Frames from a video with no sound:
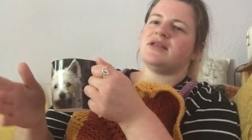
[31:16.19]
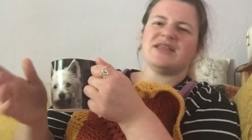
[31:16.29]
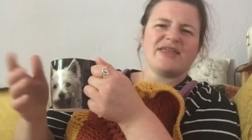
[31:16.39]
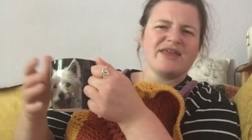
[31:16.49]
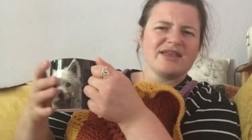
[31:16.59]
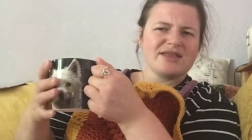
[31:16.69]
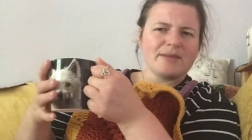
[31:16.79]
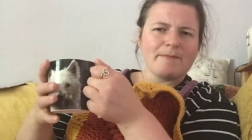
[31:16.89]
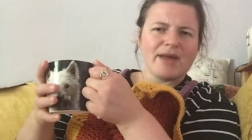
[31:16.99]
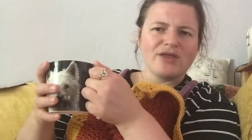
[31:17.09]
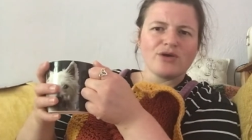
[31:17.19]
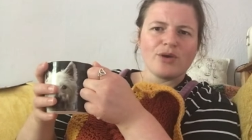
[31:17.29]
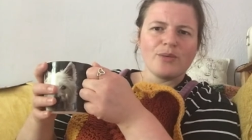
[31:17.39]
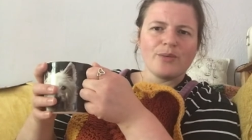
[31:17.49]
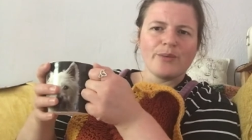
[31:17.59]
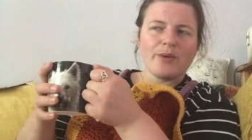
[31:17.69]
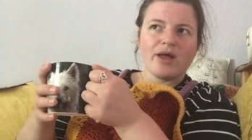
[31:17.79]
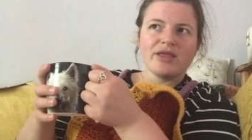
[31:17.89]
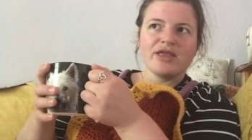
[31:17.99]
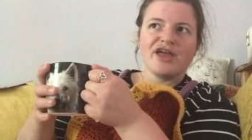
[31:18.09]
I did I think I did the meadow
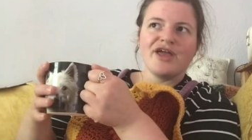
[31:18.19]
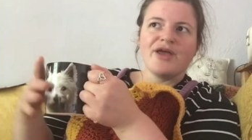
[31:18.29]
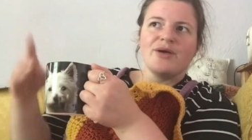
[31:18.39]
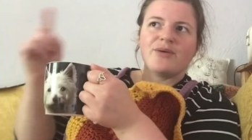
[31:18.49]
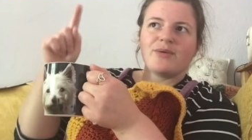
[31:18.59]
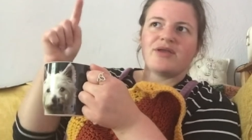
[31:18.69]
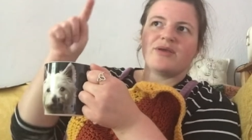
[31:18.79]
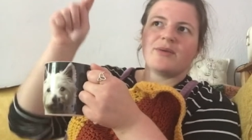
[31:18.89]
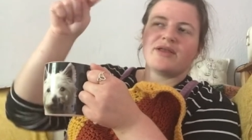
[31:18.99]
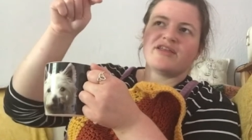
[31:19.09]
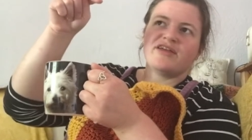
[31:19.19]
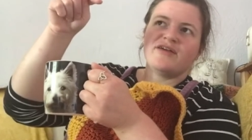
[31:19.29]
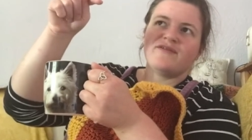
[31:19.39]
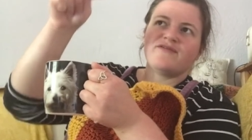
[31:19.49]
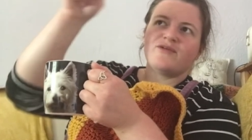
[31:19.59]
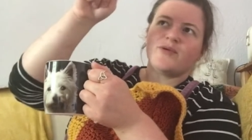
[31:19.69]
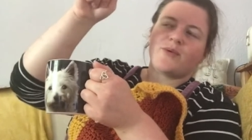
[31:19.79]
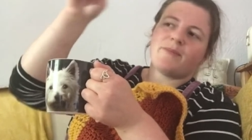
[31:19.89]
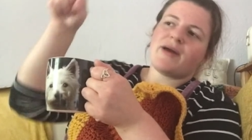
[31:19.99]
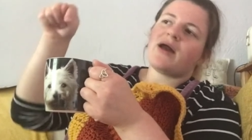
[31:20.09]
one, where you went
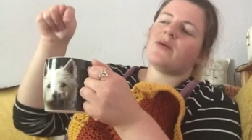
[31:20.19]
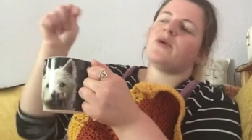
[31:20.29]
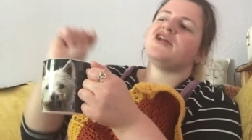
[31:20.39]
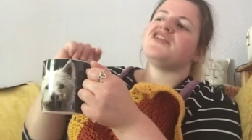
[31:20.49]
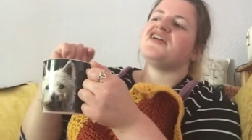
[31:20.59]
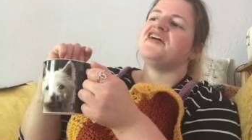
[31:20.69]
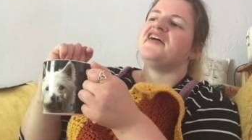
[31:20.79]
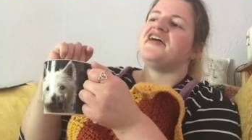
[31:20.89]
forward one, back one.